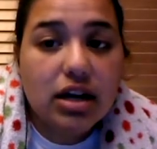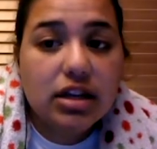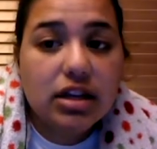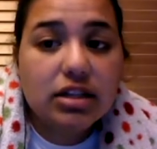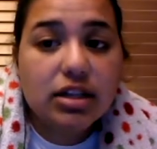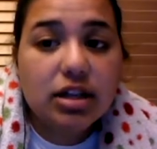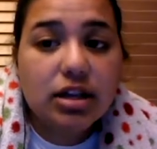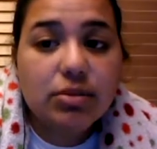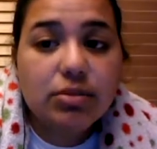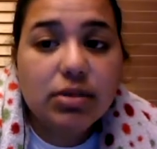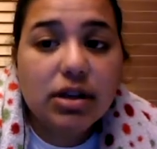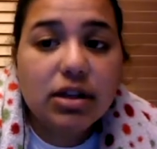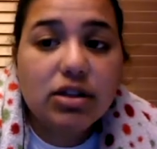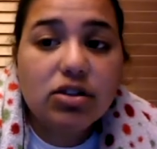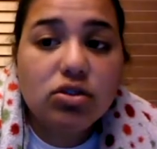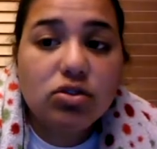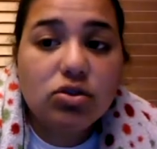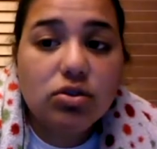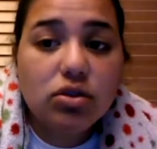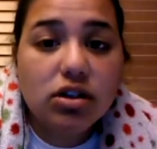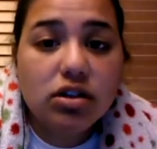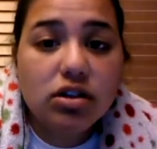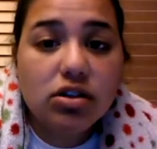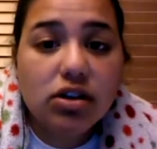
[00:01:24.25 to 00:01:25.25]
Sometimes
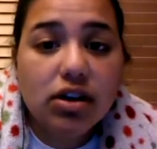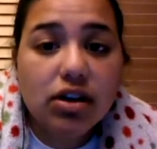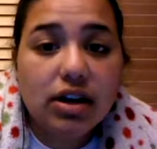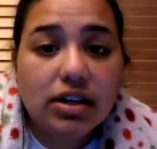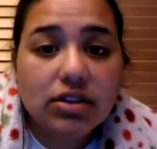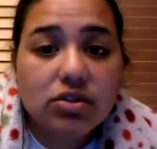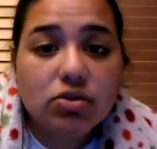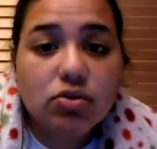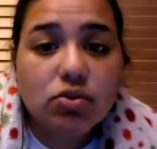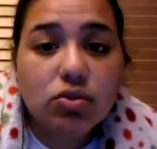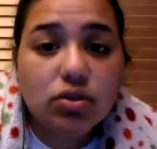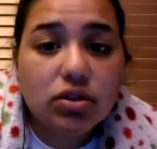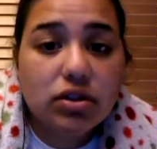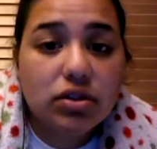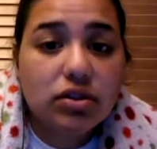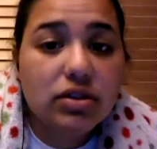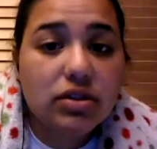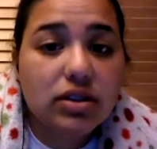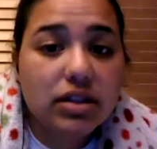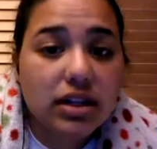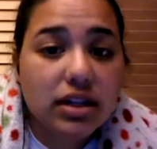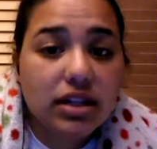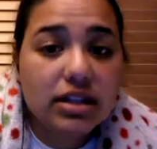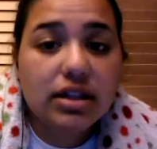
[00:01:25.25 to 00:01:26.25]
students are at school till
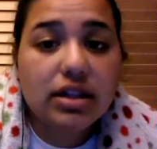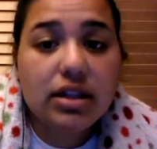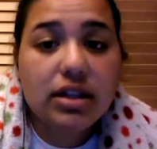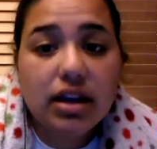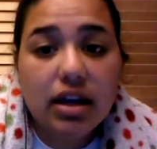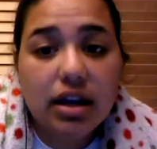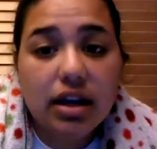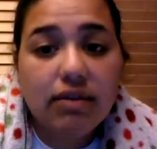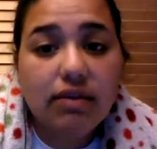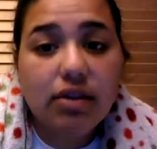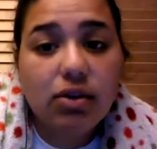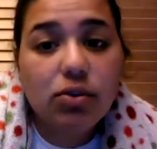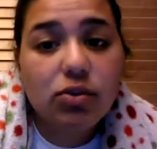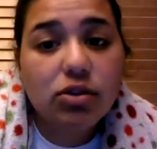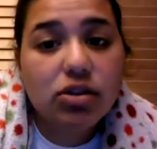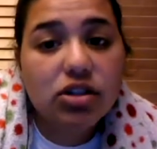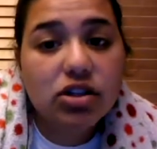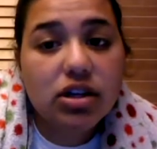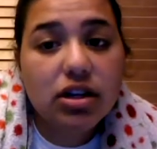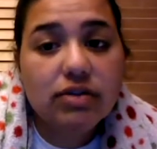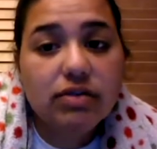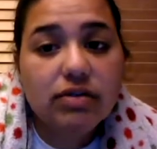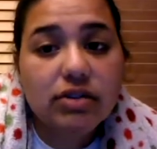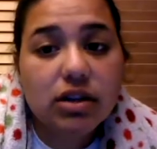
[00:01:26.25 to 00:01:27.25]
6 in the evening, which
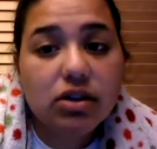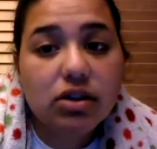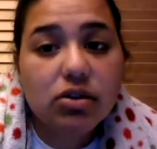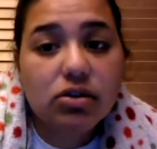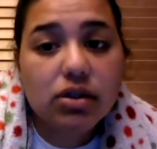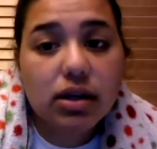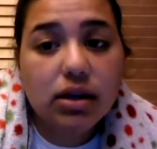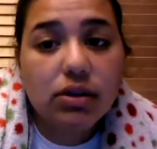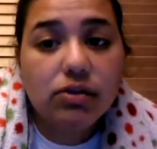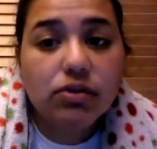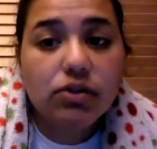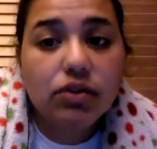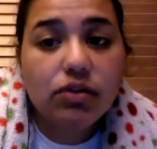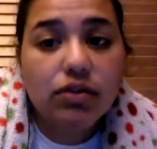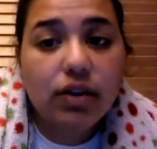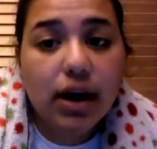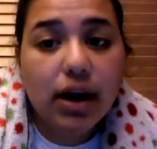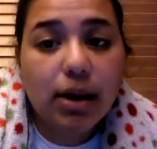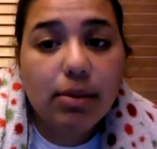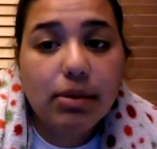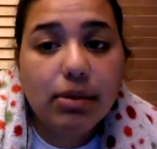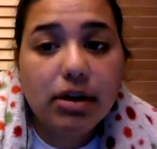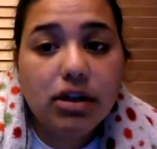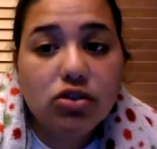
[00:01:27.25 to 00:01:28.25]
gives little time for
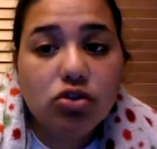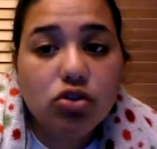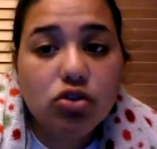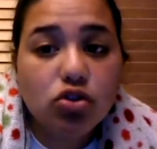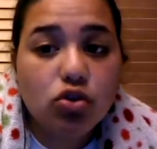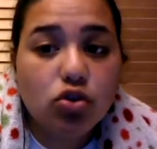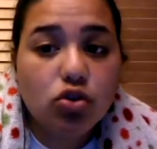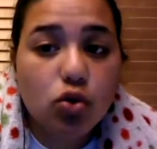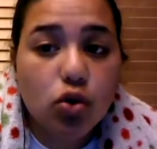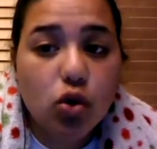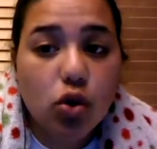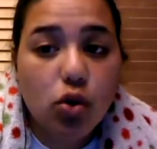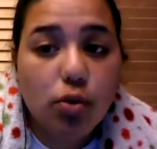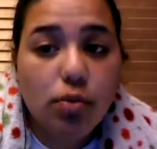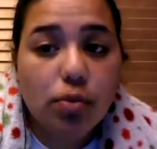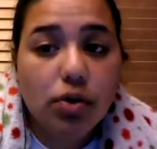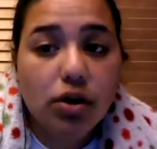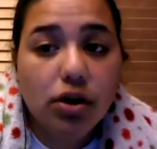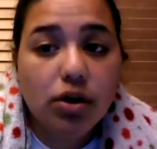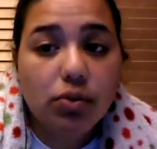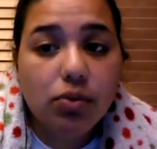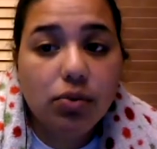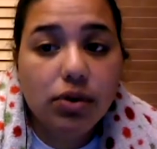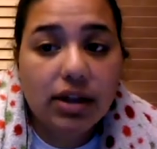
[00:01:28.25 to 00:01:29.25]
families to do
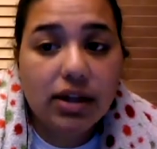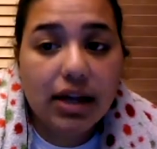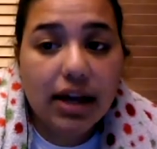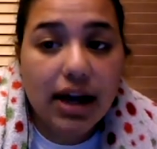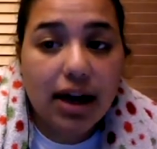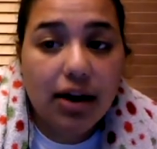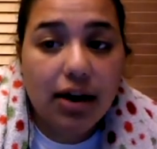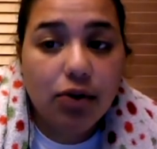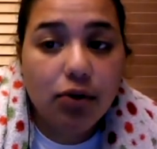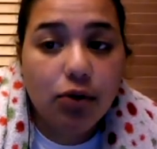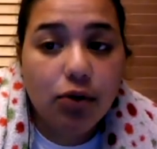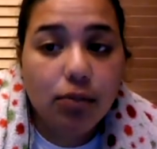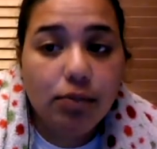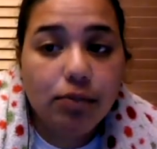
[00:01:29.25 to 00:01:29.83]
homework when they get home.